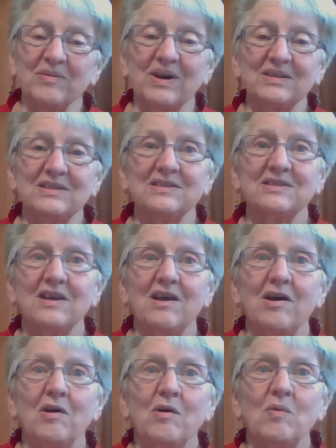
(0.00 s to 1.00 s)
Russ
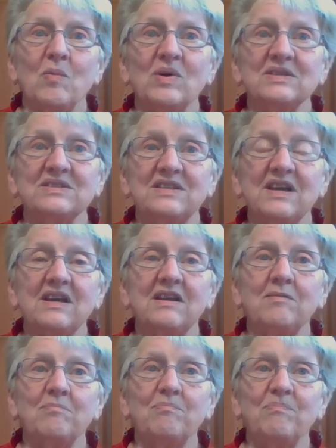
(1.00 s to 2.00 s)
was 10
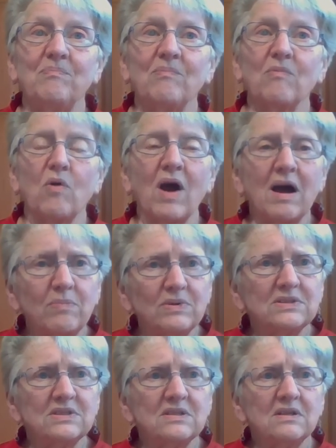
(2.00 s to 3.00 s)
and Rob
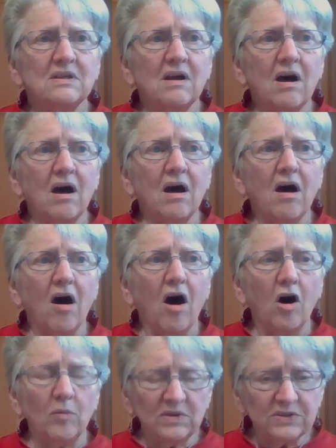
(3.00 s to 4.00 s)
was
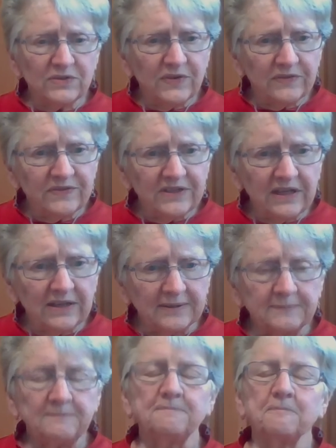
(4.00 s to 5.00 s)
almost
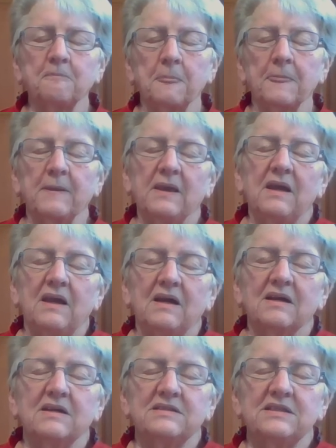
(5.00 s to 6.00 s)
15
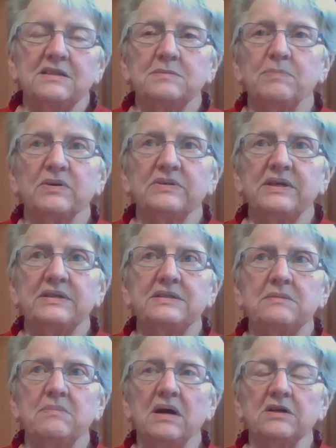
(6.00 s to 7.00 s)
because his birthday's
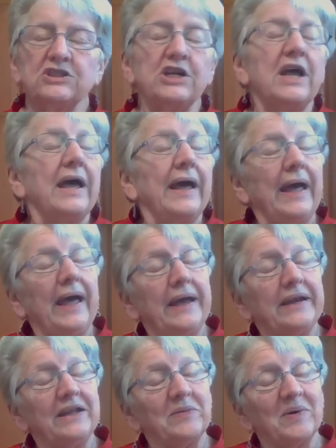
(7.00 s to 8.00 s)
in March.
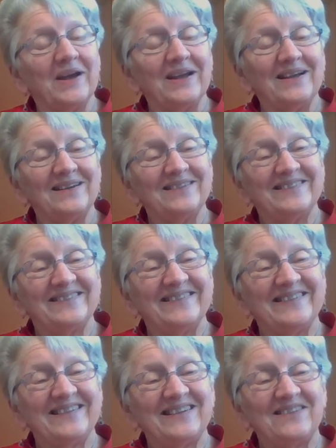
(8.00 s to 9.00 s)
Anyway,
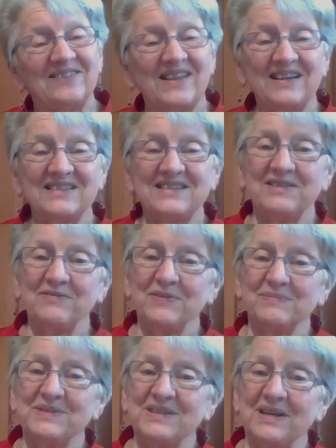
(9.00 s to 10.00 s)
that's it
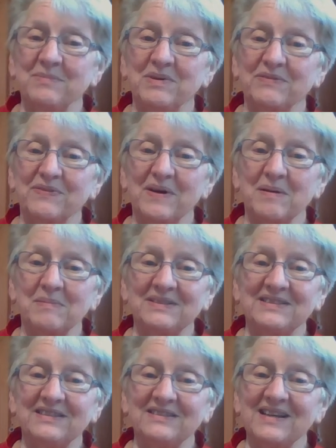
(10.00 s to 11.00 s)
from Sunnybrook Farm.
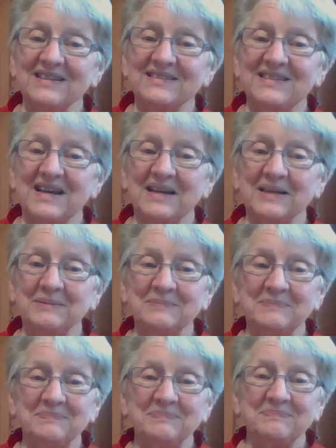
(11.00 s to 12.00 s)
Until next time,
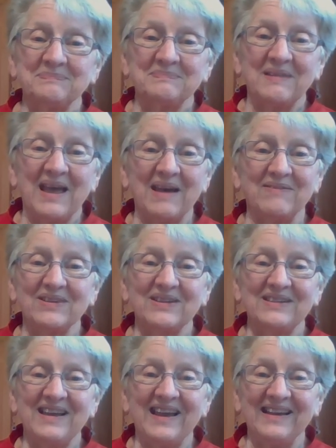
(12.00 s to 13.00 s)
have a
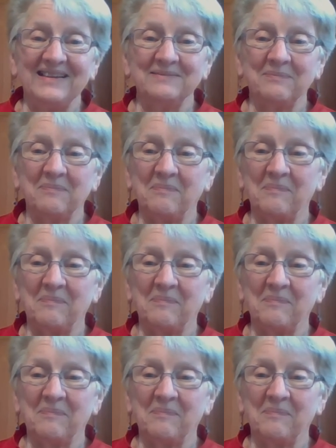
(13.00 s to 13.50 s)
good day.